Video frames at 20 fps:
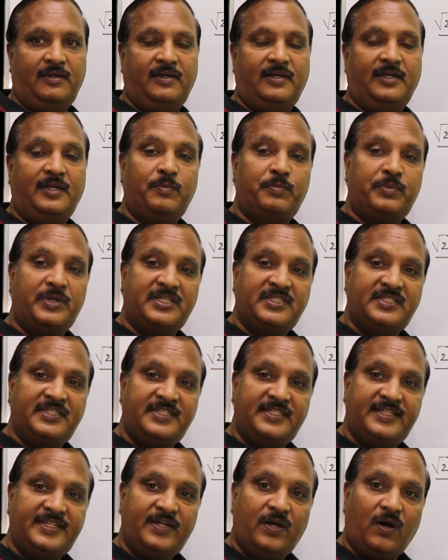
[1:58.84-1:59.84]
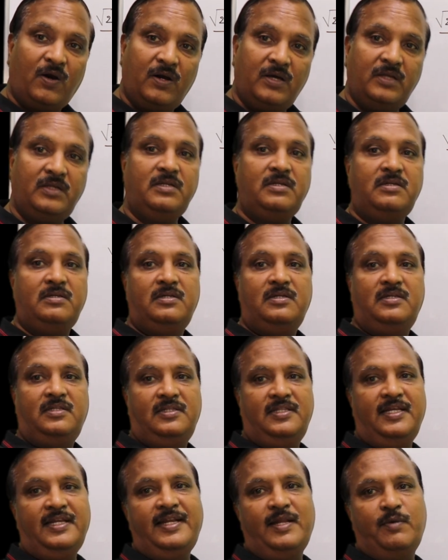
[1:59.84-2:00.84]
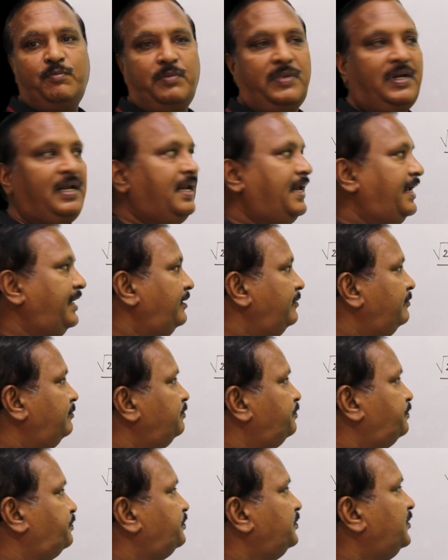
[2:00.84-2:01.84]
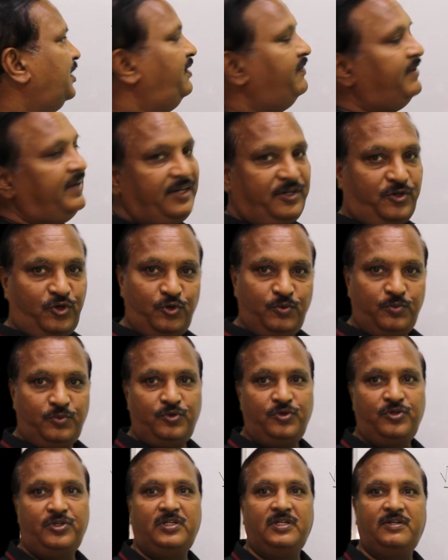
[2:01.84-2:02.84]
represented on the number line, even cube root